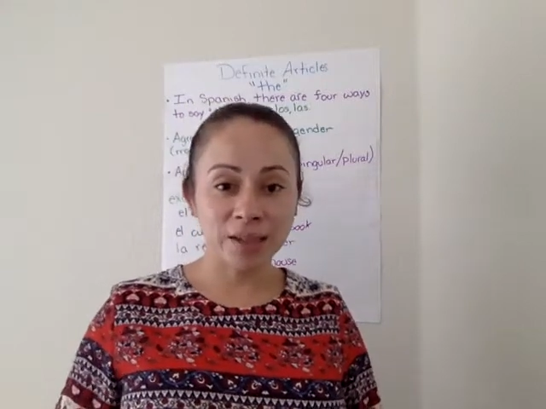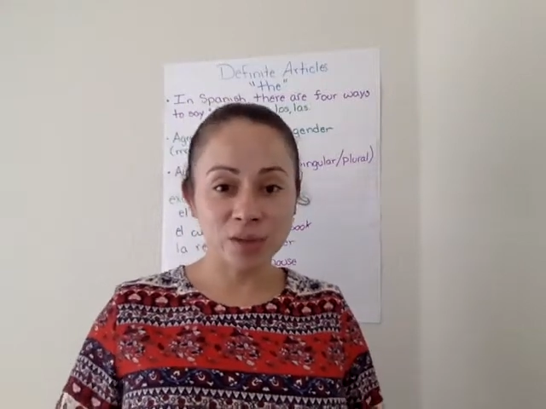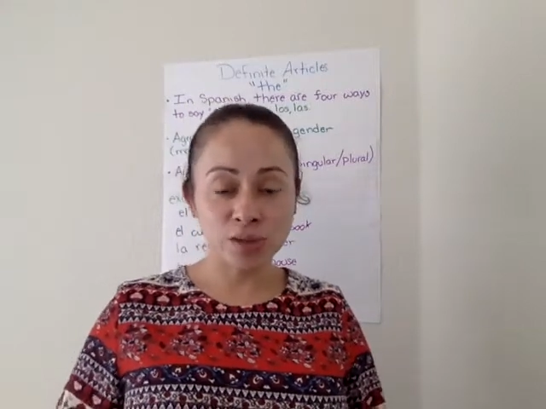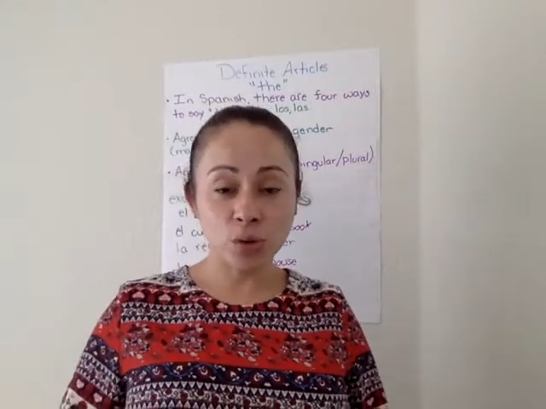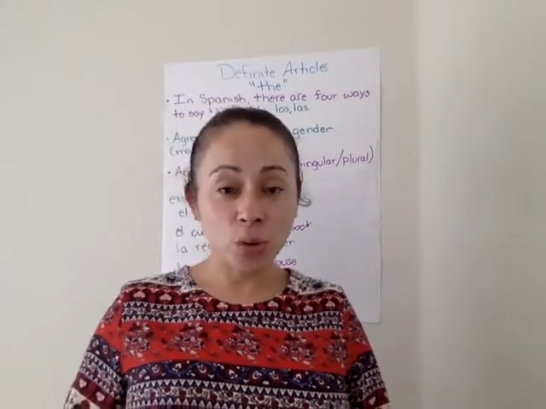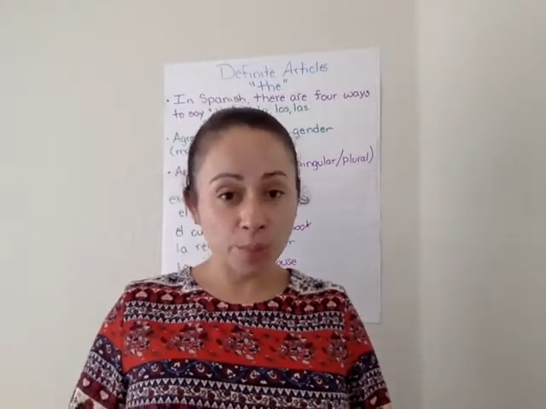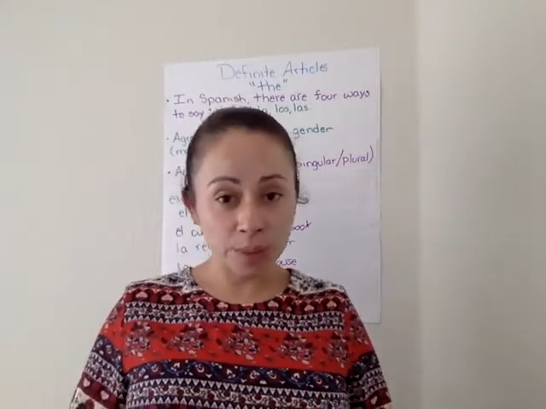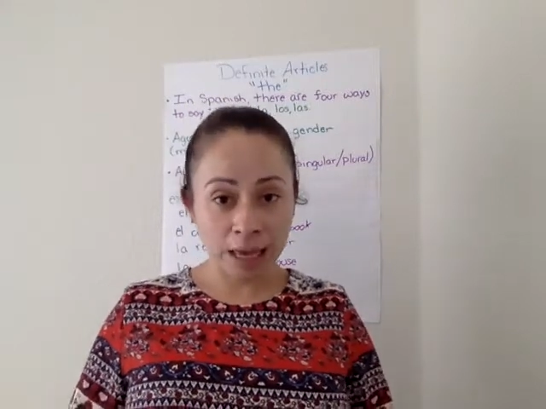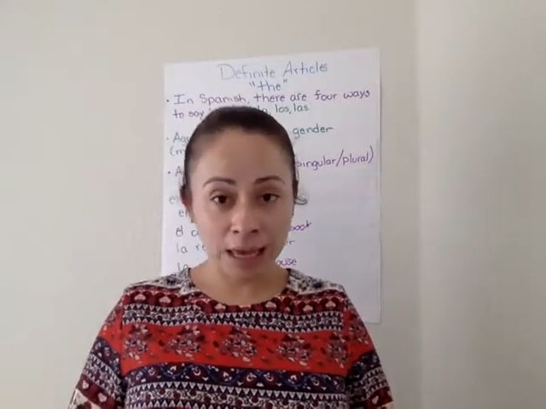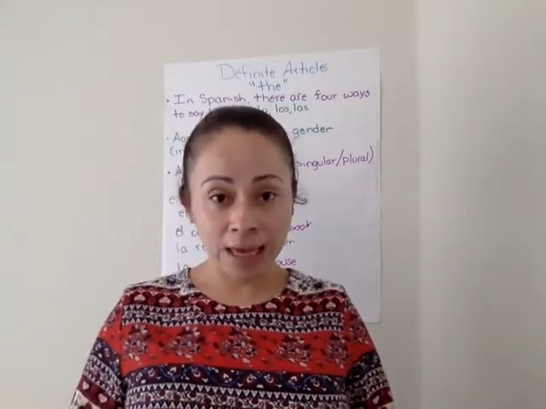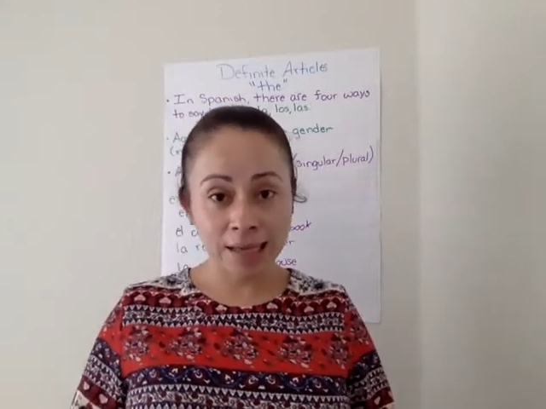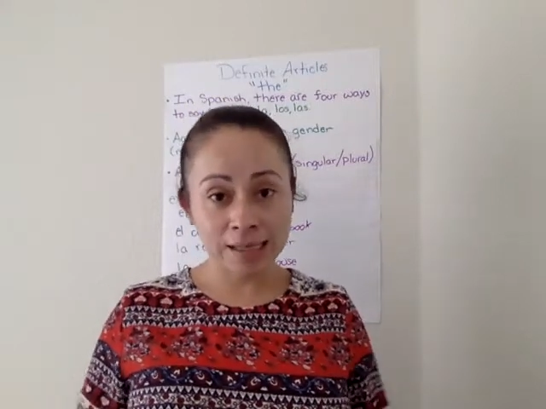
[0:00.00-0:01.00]

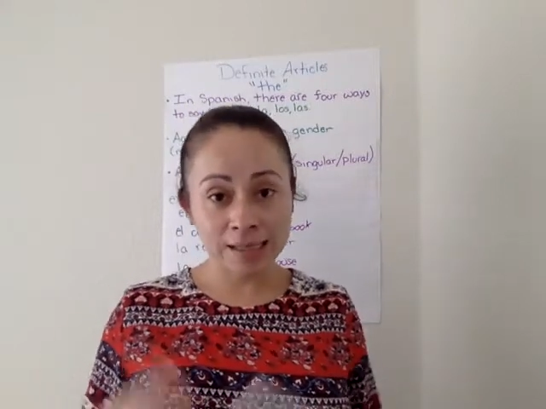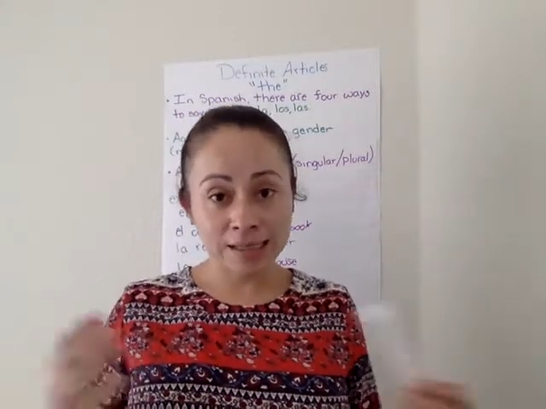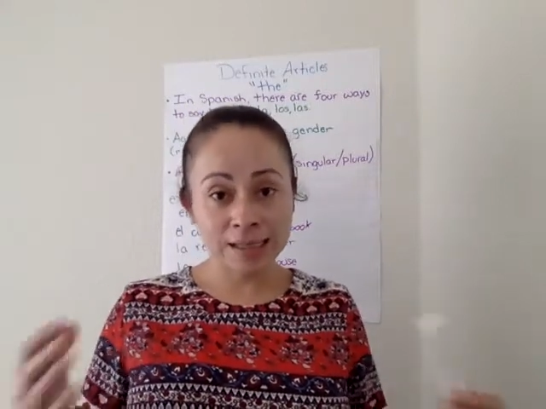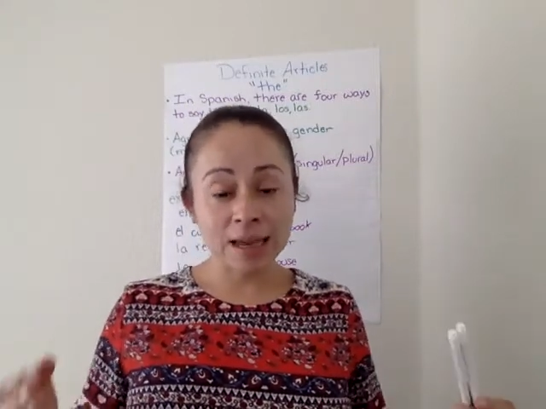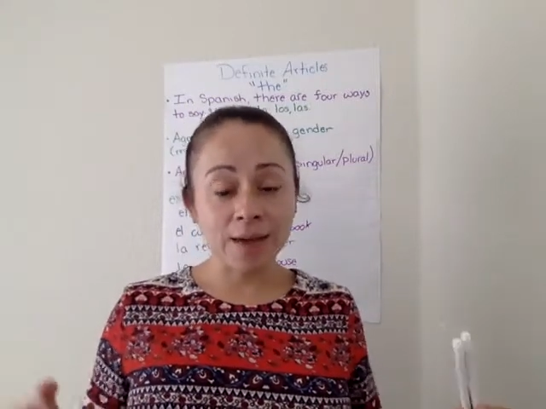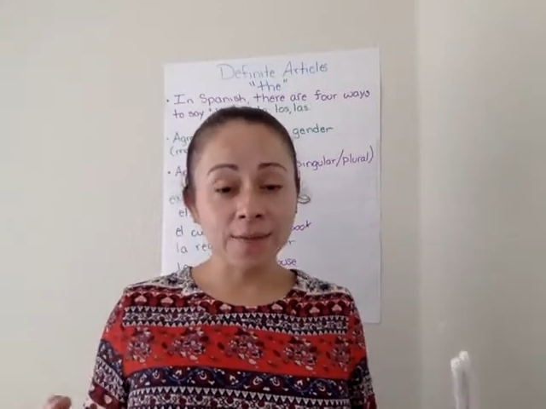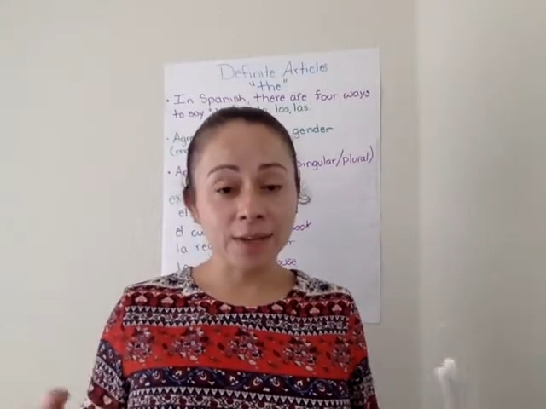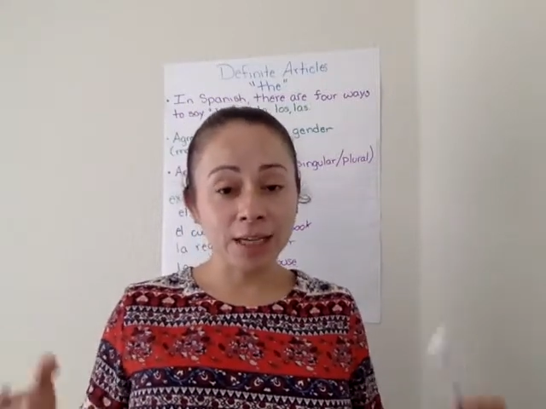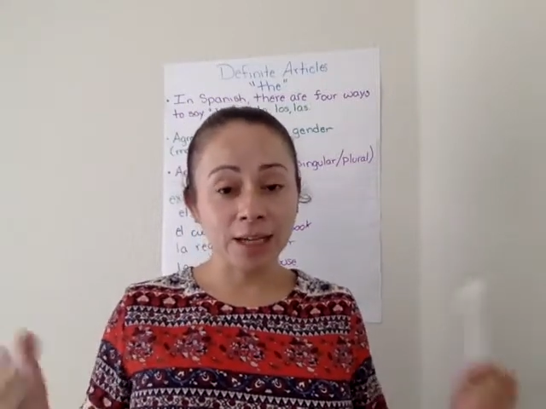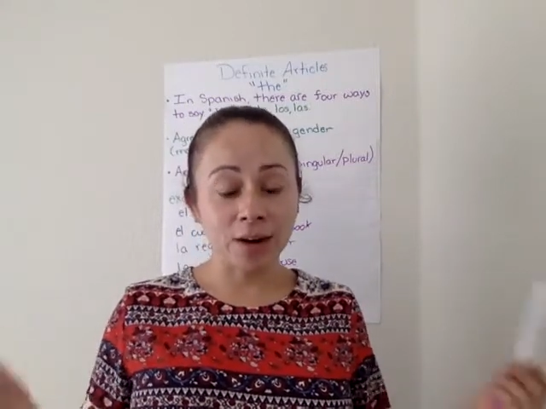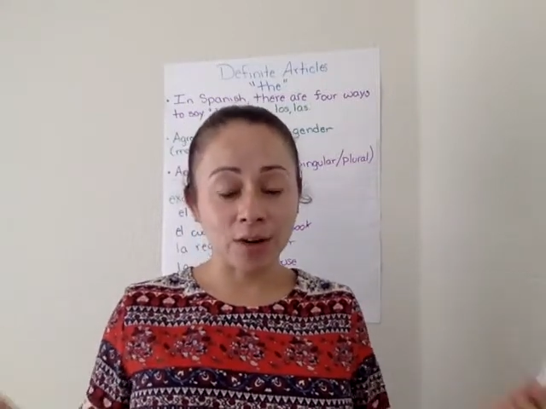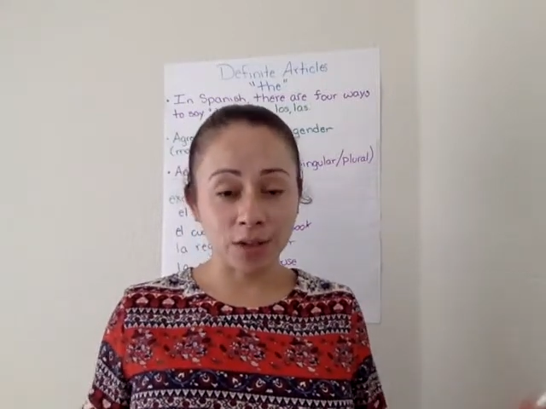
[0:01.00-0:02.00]
sobre
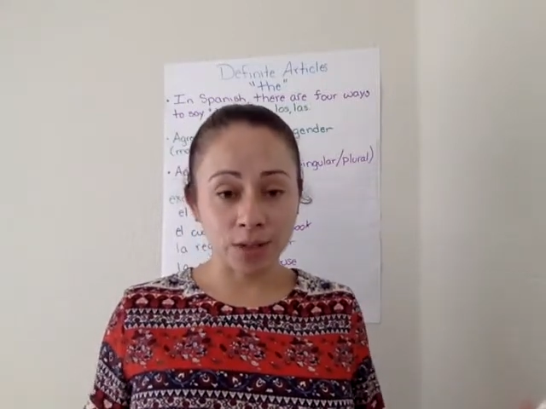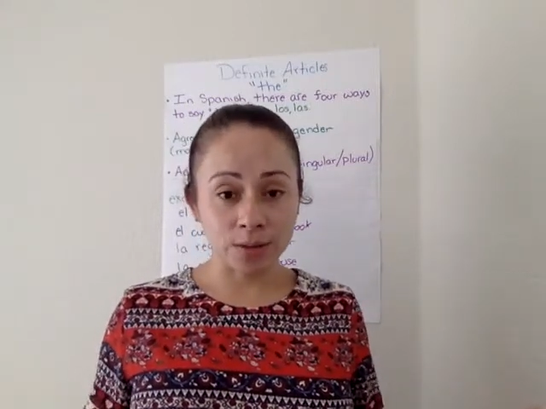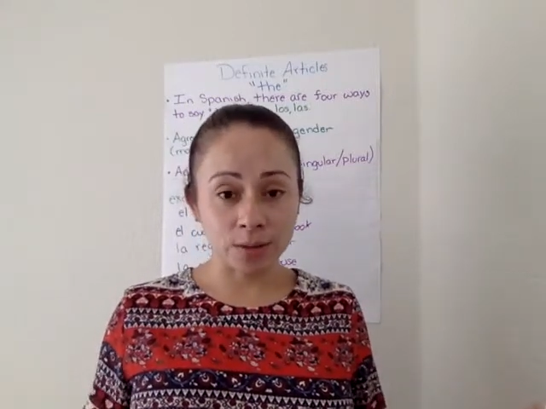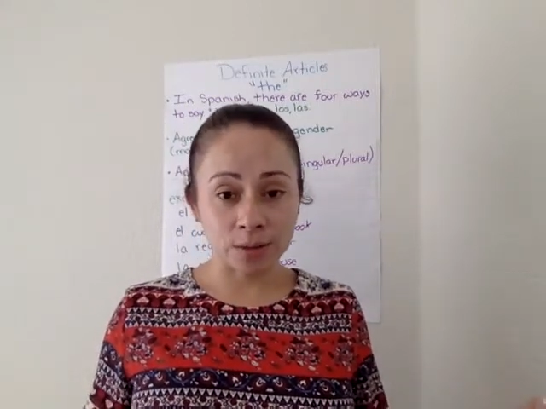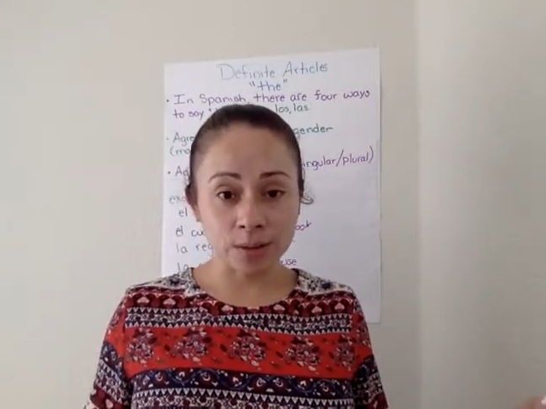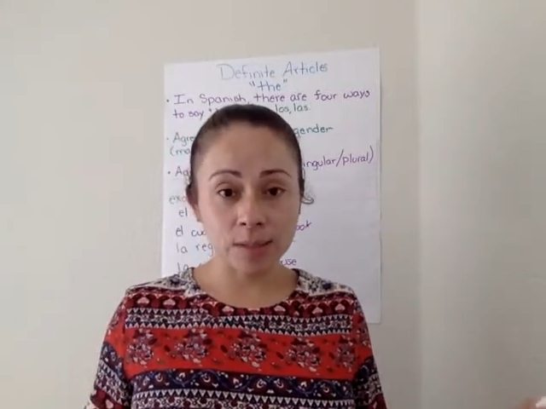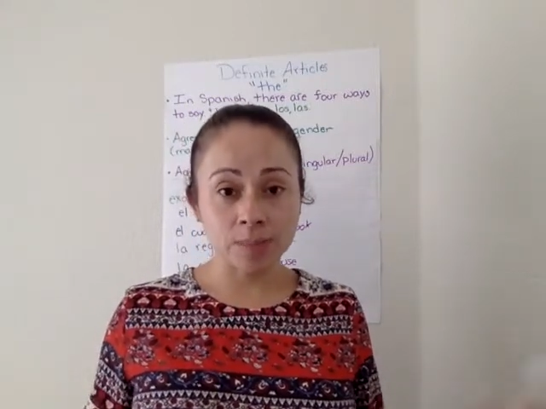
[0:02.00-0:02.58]
definite articles.